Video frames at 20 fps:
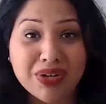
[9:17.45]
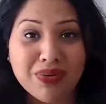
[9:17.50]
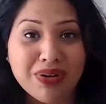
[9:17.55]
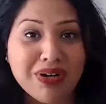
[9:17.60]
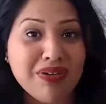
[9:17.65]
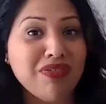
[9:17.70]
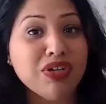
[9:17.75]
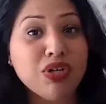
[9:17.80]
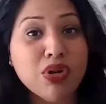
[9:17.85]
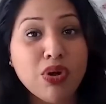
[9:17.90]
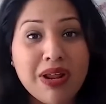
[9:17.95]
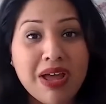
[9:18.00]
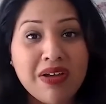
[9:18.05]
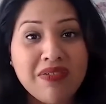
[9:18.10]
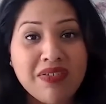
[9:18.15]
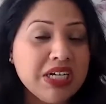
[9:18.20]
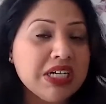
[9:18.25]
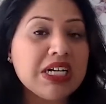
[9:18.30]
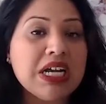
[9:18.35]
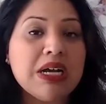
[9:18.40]
And if you don't have
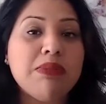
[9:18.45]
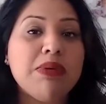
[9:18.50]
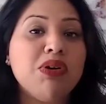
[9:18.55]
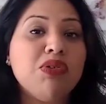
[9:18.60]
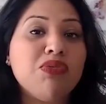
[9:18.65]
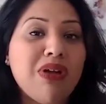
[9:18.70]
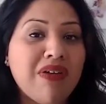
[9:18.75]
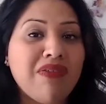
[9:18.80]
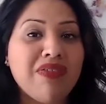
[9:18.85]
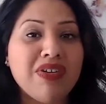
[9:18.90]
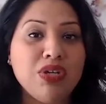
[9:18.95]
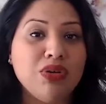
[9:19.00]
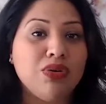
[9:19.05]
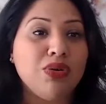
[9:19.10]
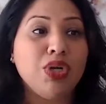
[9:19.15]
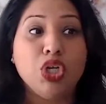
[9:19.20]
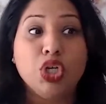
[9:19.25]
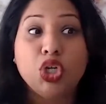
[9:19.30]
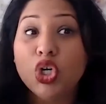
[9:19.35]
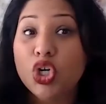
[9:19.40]
income and revenue,
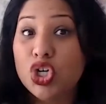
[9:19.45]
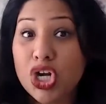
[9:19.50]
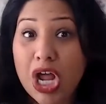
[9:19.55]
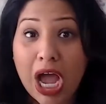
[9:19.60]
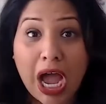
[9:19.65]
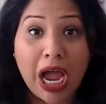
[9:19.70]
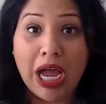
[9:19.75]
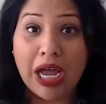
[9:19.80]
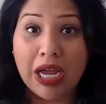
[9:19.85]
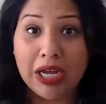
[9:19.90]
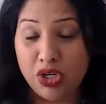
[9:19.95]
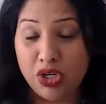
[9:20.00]
you're not